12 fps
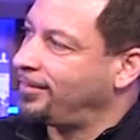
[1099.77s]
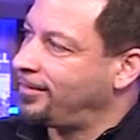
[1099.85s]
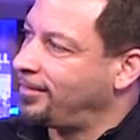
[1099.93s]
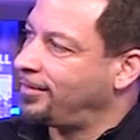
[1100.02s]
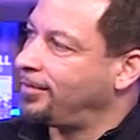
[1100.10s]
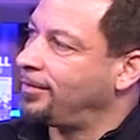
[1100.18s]

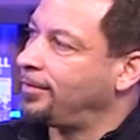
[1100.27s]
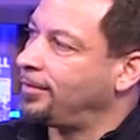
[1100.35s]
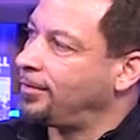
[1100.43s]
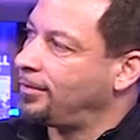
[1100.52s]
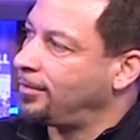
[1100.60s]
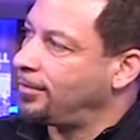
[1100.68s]

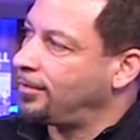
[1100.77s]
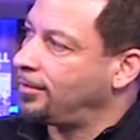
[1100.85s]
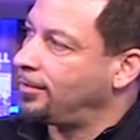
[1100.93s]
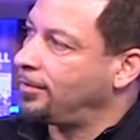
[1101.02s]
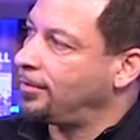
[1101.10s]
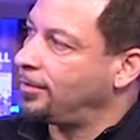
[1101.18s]

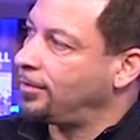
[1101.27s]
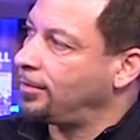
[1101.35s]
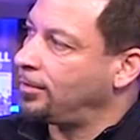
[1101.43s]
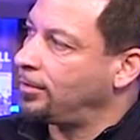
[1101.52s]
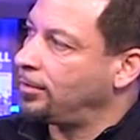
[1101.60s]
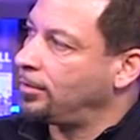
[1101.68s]

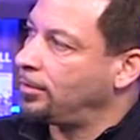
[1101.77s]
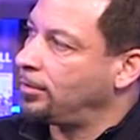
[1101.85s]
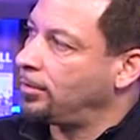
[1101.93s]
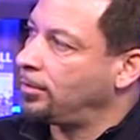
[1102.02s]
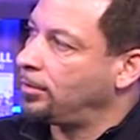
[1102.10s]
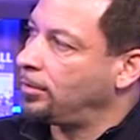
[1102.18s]

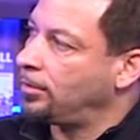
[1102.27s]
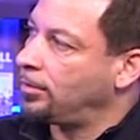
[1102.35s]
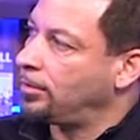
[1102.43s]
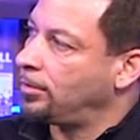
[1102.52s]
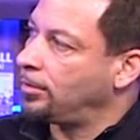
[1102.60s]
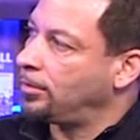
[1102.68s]

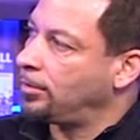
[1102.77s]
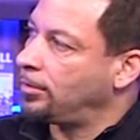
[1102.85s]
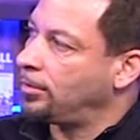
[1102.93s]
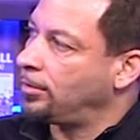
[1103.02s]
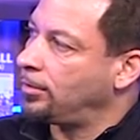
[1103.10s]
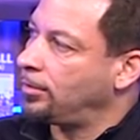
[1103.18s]

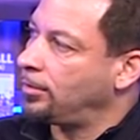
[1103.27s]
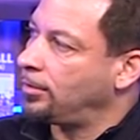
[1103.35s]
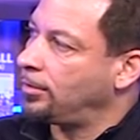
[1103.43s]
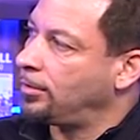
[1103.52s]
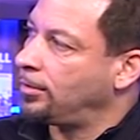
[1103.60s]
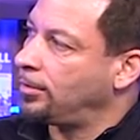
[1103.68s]

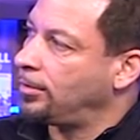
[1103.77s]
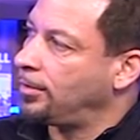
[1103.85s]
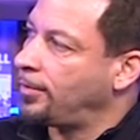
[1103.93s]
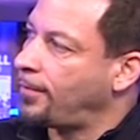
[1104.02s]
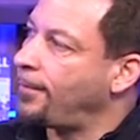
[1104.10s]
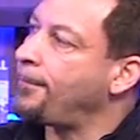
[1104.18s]

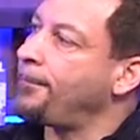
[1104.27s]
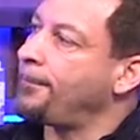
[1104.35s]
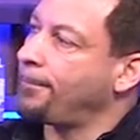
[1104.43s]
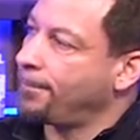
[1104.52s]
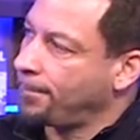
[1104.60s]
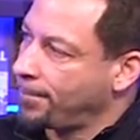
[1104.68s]

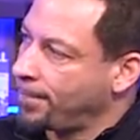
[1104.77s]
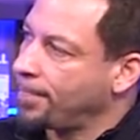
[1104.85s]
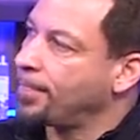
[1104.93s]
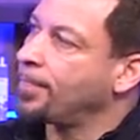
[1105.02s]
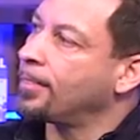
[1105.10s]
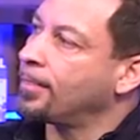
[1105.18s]

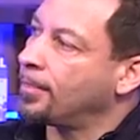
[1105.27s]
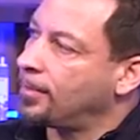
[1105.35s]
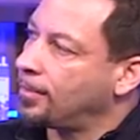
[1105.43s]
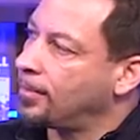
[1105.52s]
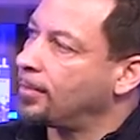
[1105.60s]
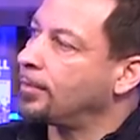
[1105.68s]

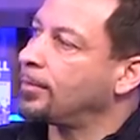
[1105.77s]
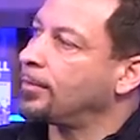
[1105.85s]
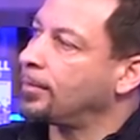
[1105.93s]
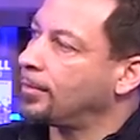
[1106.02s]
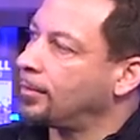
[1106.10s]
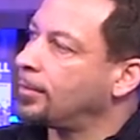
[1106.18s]

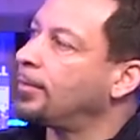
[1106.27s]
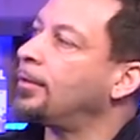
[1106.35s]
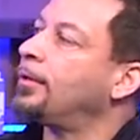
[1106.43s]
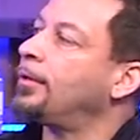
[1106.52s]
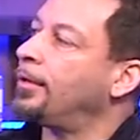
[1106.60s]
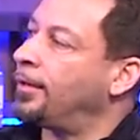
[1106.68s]

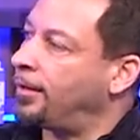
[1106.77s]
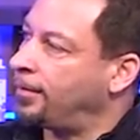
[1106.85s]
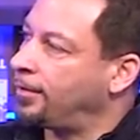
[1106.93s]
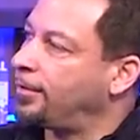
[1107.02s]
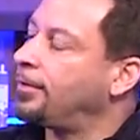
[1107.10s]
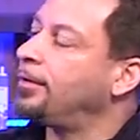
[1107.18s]

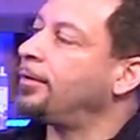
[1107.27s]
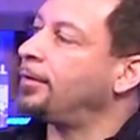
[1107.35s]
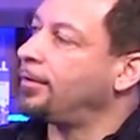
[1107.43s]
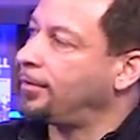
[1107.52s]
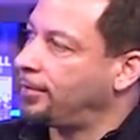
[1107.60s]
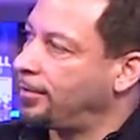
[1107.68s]
This person isn't speaking.